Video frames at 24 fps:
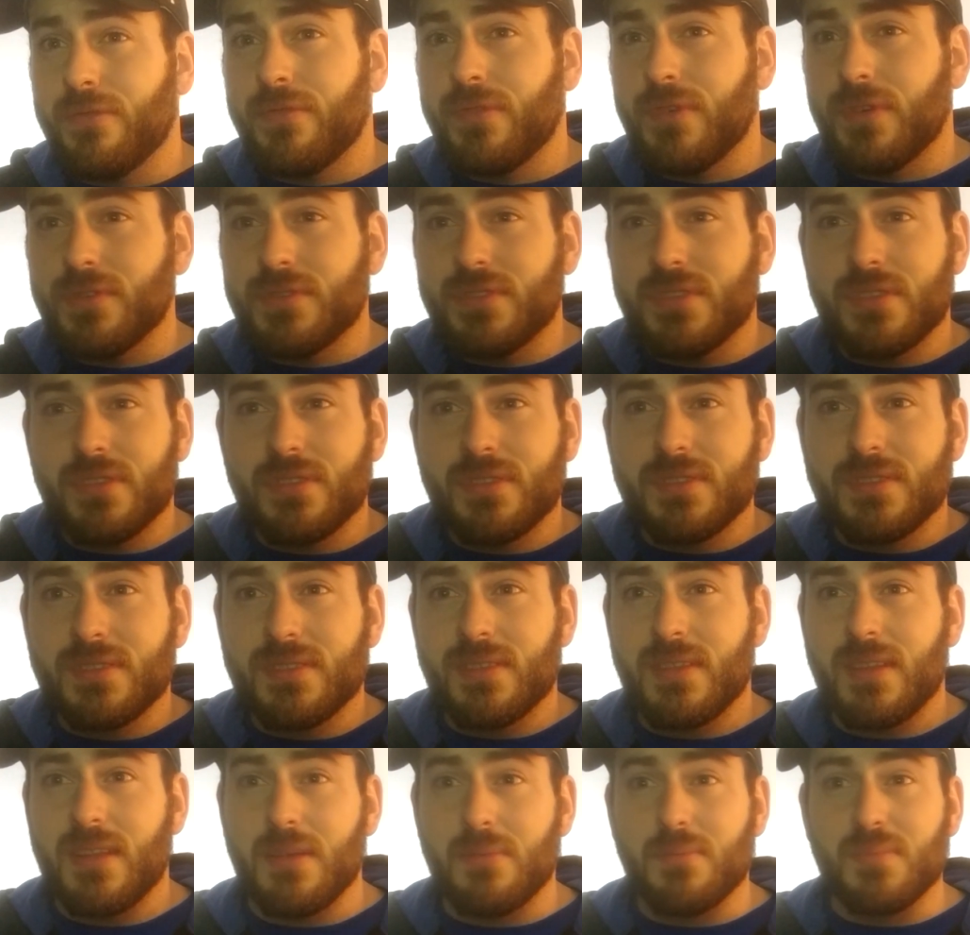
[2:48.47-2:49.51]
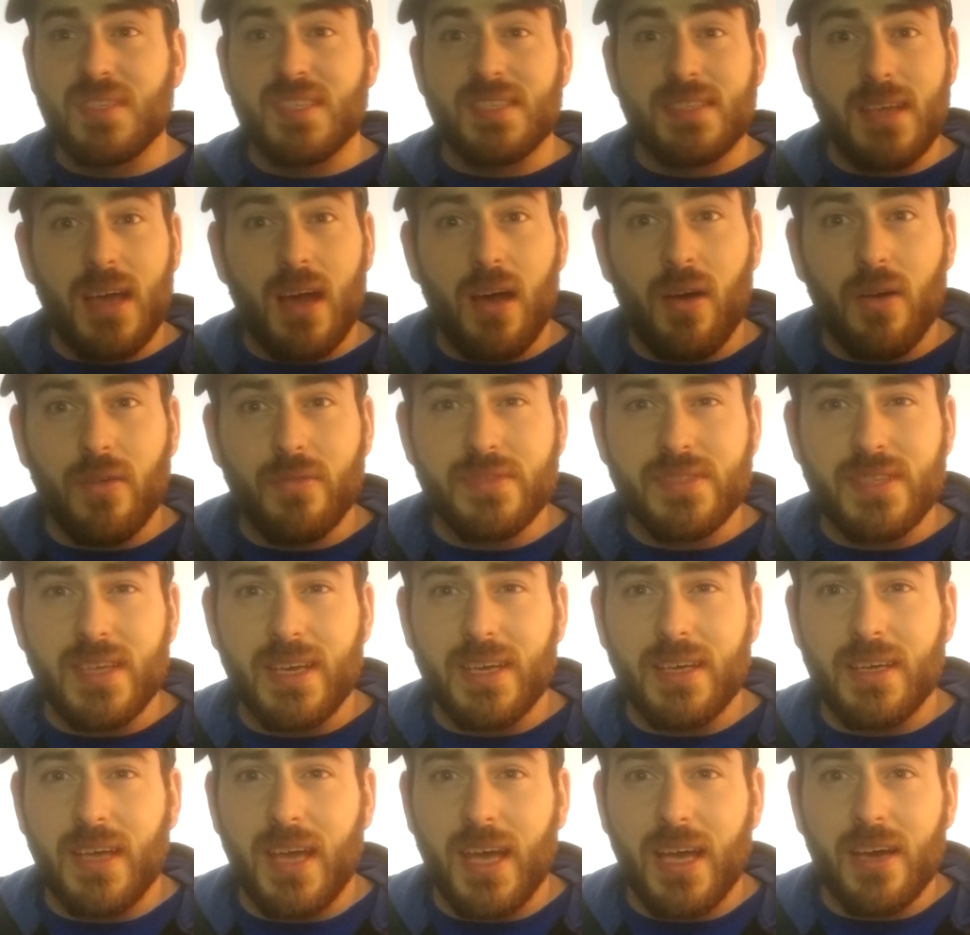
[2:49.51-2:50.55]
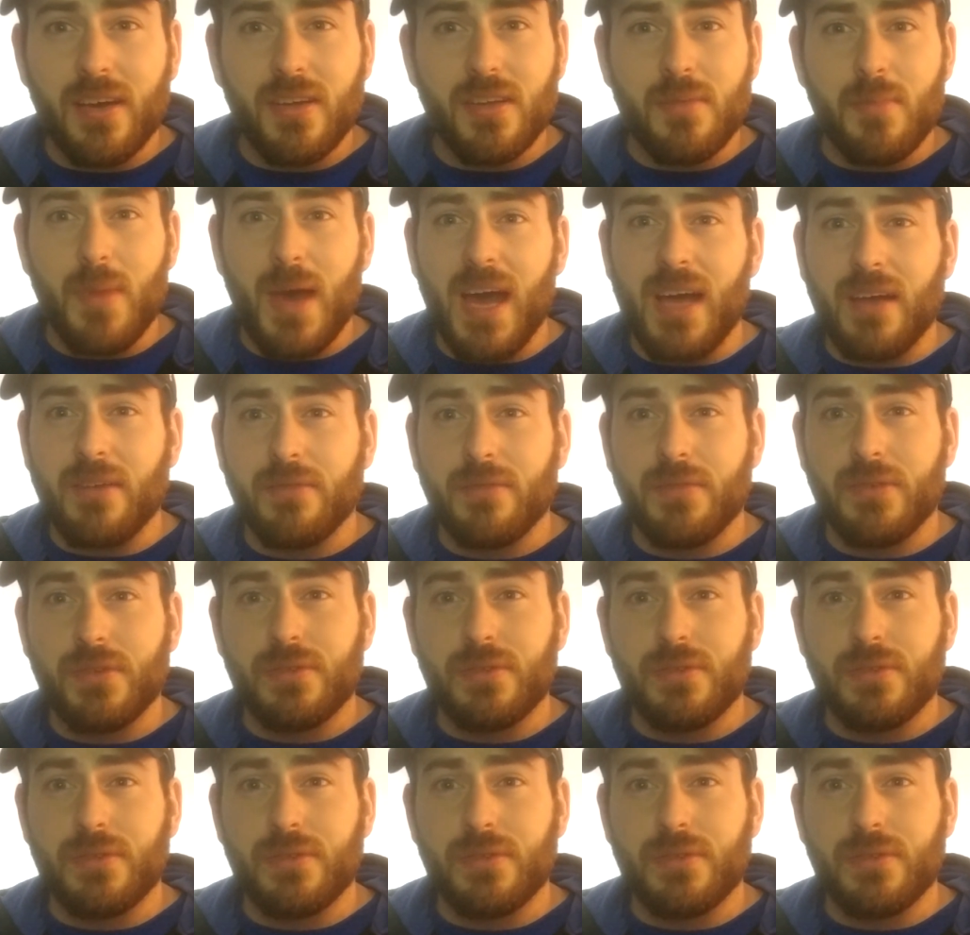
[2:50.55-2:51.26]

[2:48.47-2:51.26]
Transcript: filters themselves, like hang on the back